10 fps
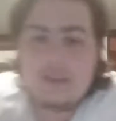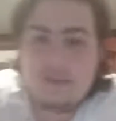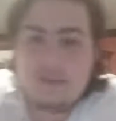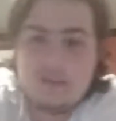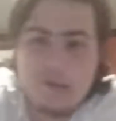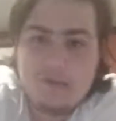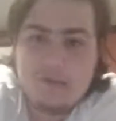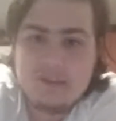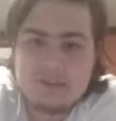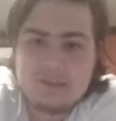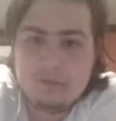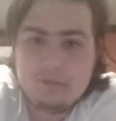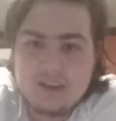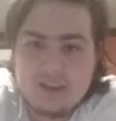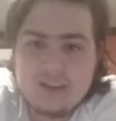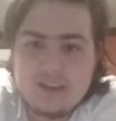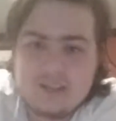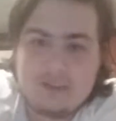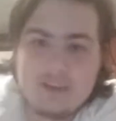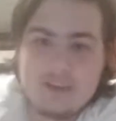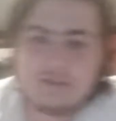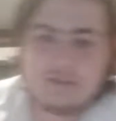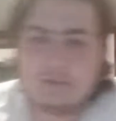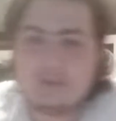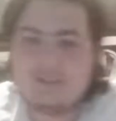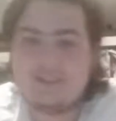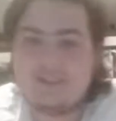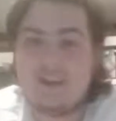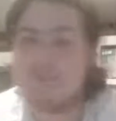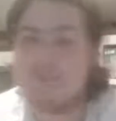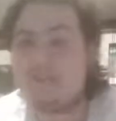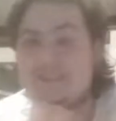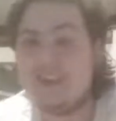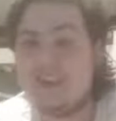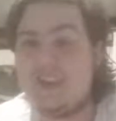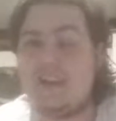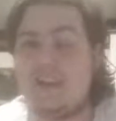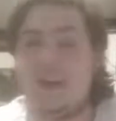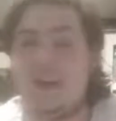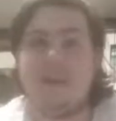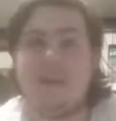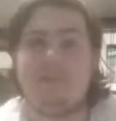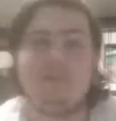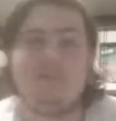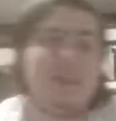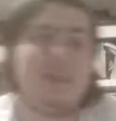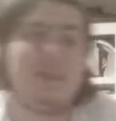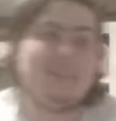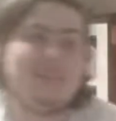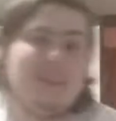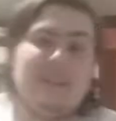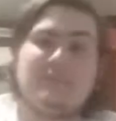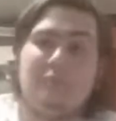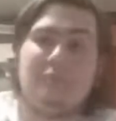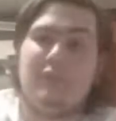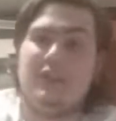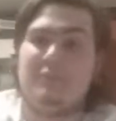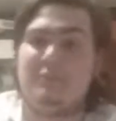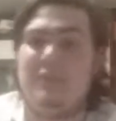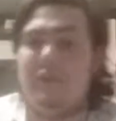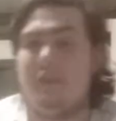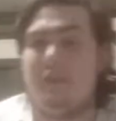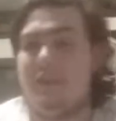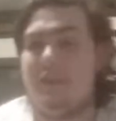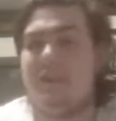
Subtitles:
You might be disappointed. Joking, no spoilers. I was about to say, yeah, Rodan does not disappoint, period.